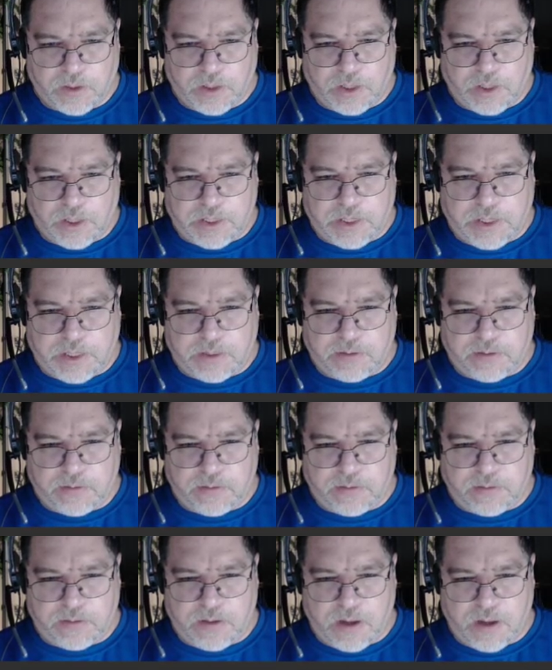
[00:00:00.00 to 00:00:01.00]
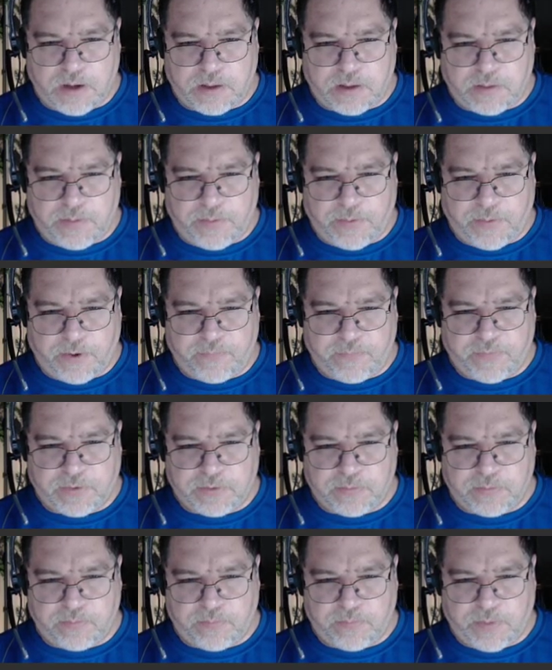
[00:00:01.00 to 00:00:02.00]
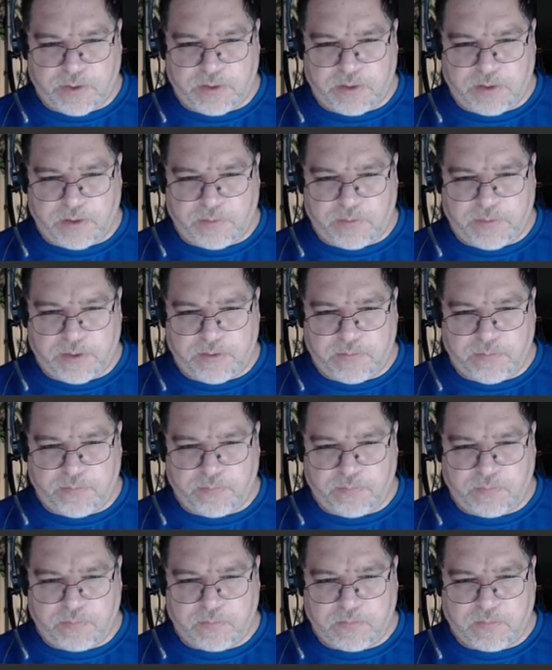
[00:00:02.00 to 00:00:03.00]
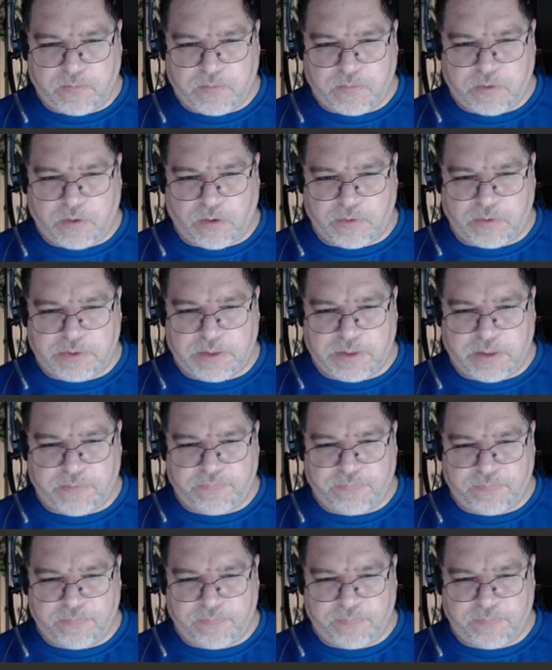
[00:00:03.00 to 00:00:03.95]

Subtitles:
Again, not going to be perfect, but it'll be close enough.